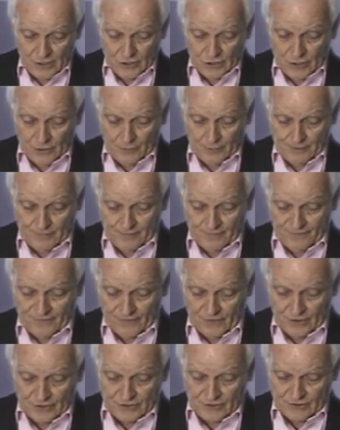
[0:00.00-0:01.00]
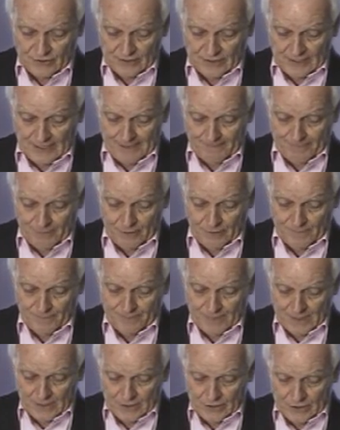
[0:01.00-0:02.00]
you would refer to a leper,
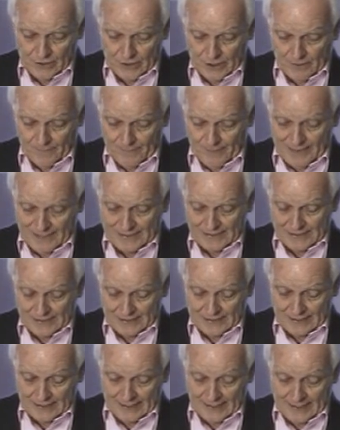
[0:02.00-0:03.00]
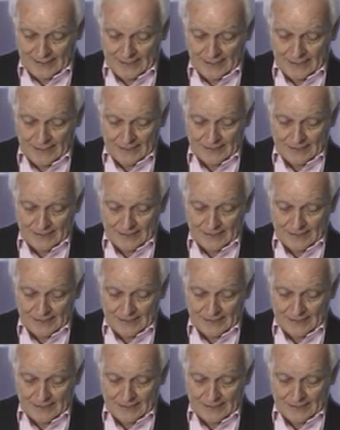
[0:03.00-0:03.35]
you know, basically,